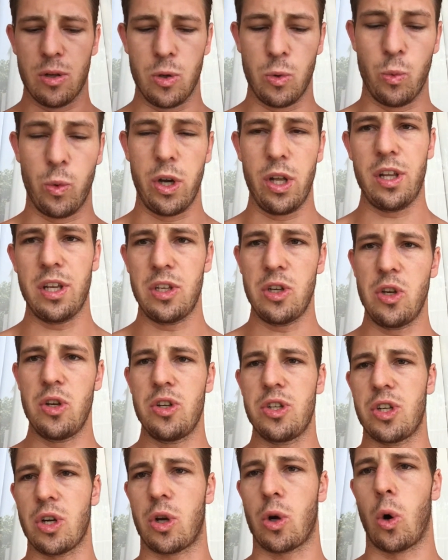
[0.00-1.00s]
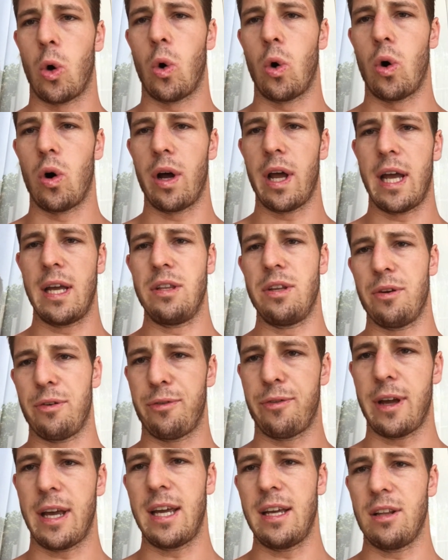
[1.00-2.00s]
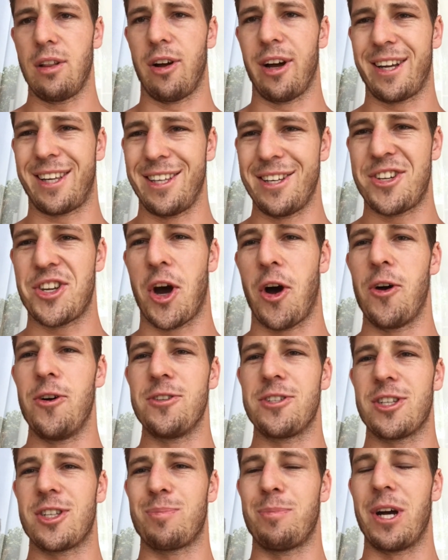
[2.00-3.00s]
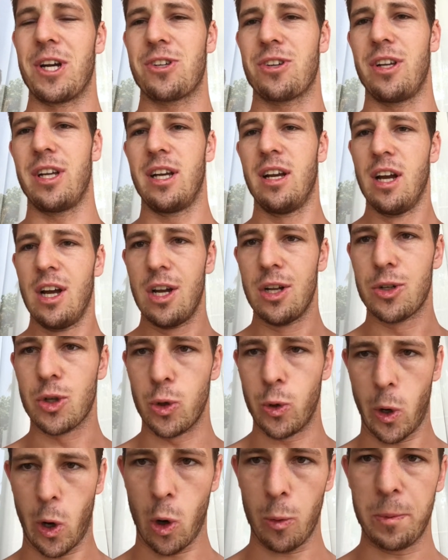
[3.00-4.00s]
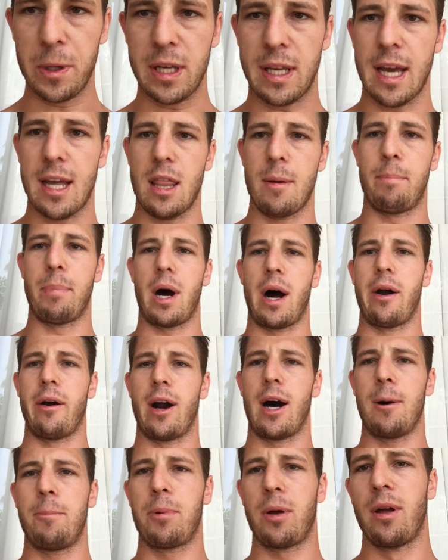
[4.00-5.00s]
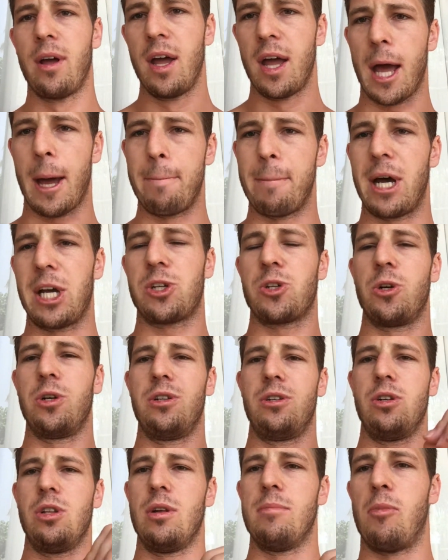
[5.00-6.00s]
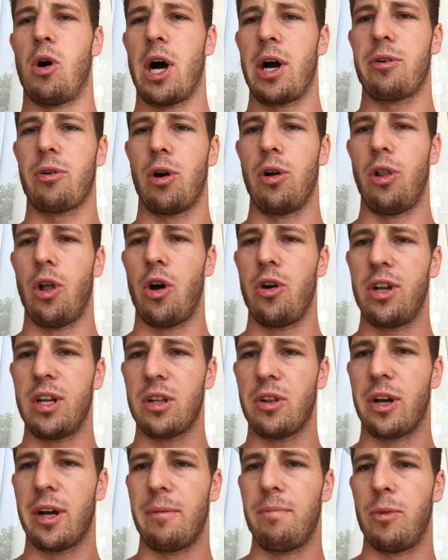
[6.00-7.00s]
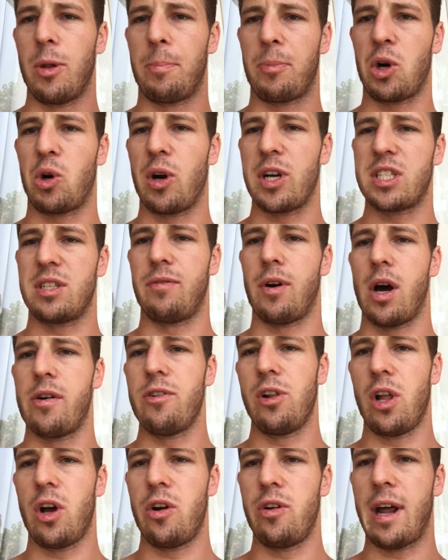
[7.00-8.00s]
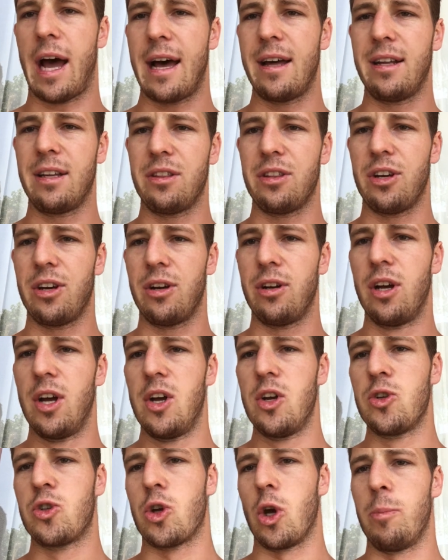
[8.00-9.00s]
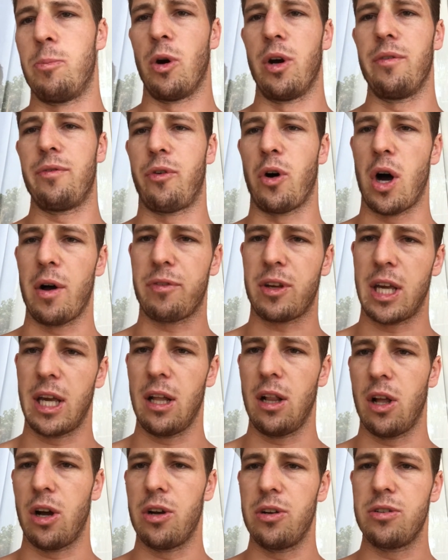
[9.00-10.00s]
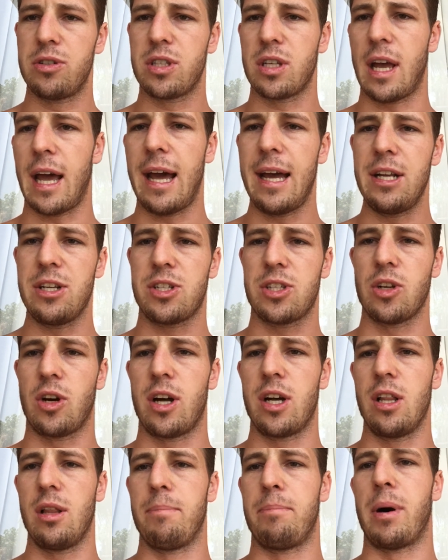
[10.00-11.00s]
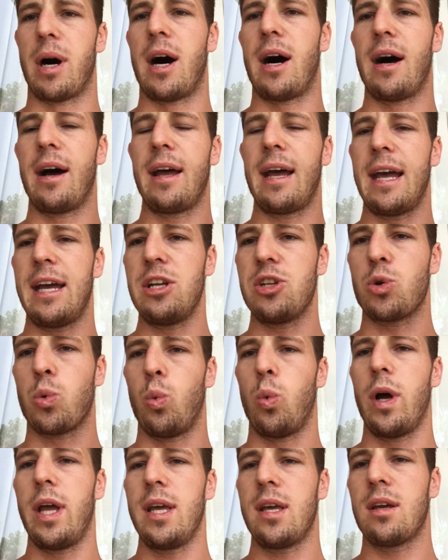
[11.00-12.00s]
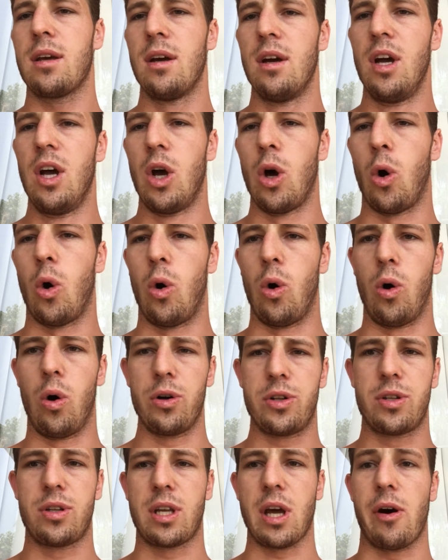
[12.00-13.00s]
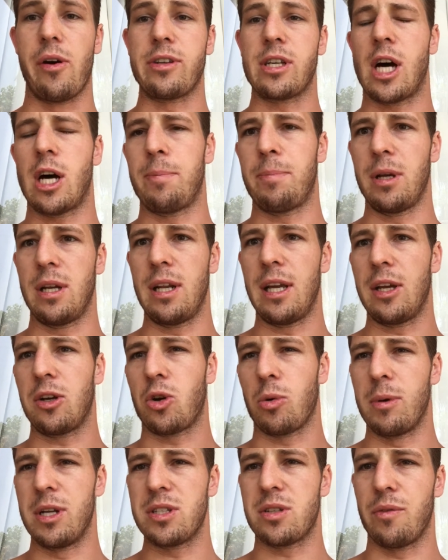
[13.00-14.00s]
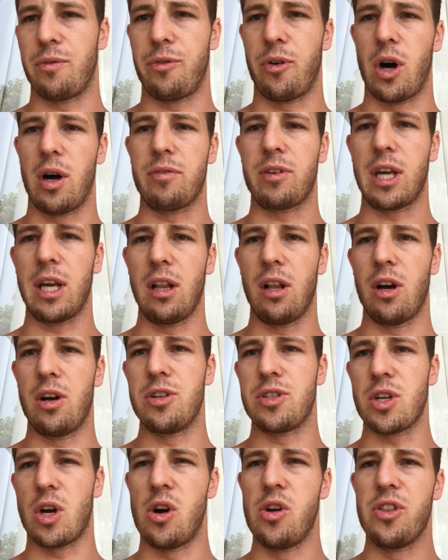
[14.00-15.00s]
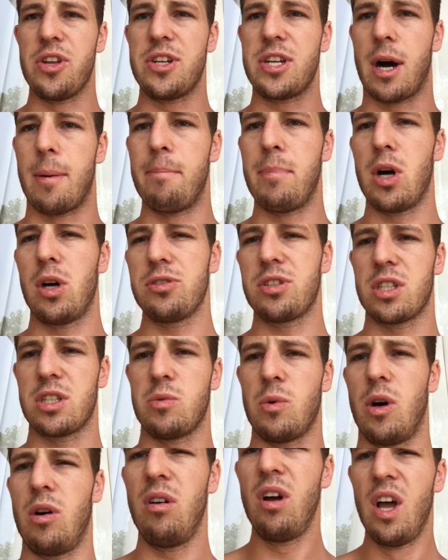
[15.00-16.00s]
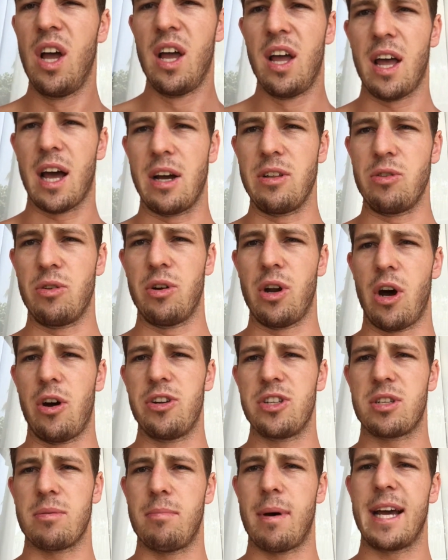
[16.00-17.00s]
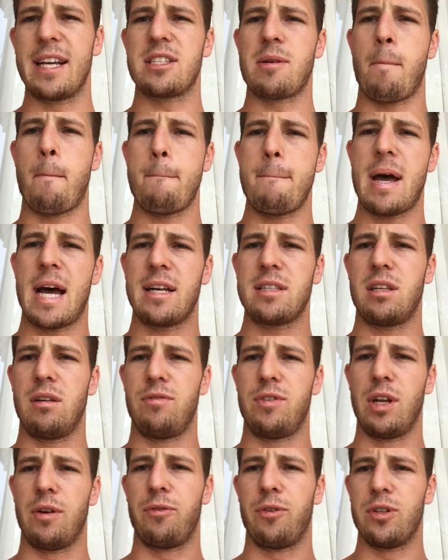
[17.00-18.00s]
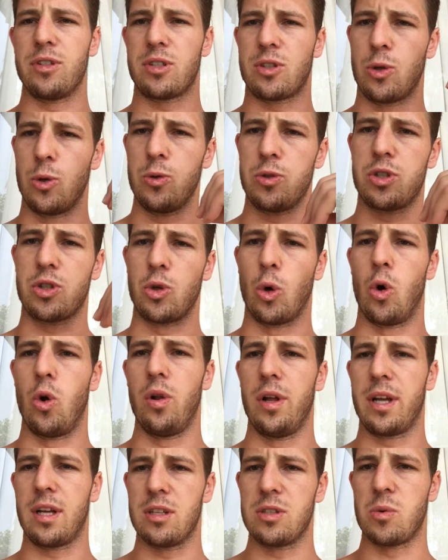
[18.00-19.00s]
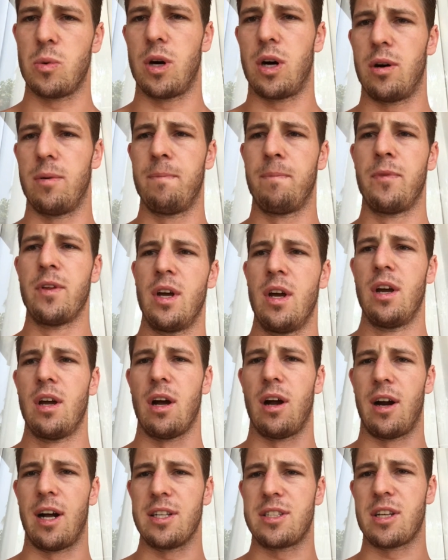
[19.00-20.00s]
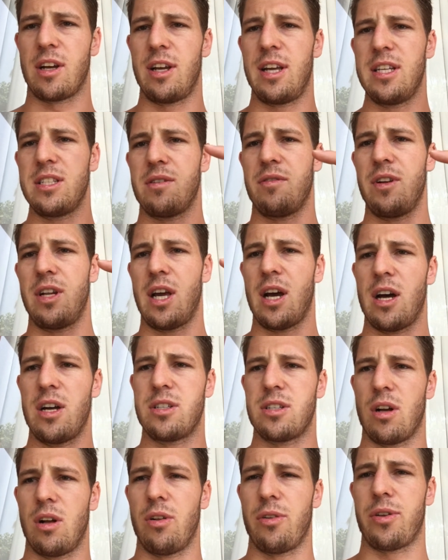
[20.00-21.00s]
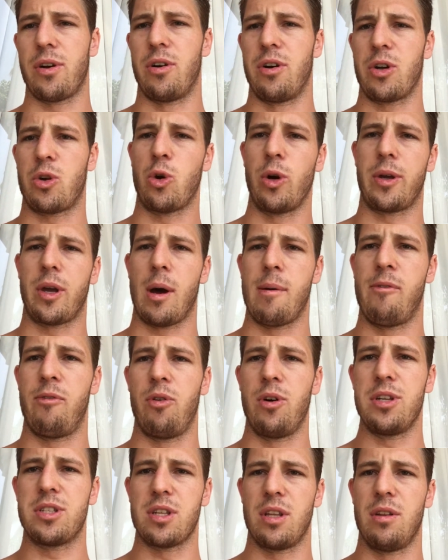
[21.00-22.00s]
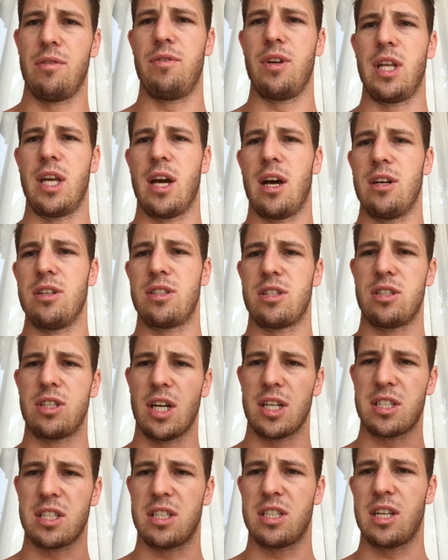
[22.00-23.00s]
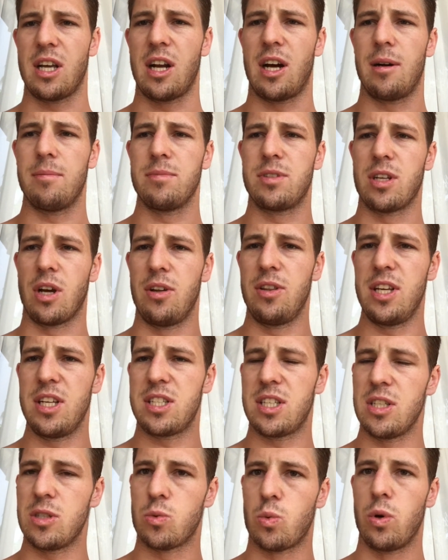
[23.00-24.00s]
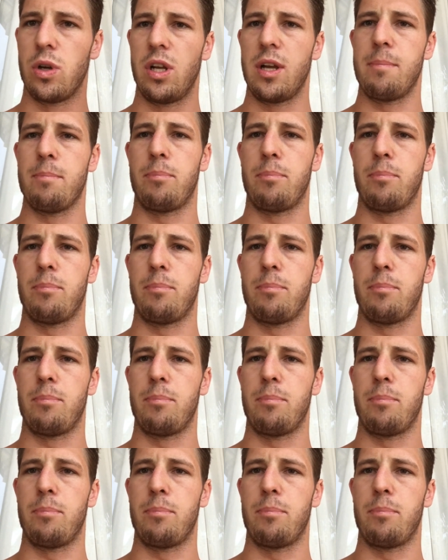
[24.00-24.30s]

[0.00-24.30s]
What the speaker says: really use your core and your feet, like your toes especially, to help you get the bar up. And make sure you do the micro loading, like the progressive overload, adding the 2.5 kilos each side of the bar each week, or going up in increments of 5 kilos on the dumbbells as well. And you'll notice it makes a massive difference to stalling as well. All right, so here's the videos. I'll throw in a quick voice on the videos just to set up. So this is really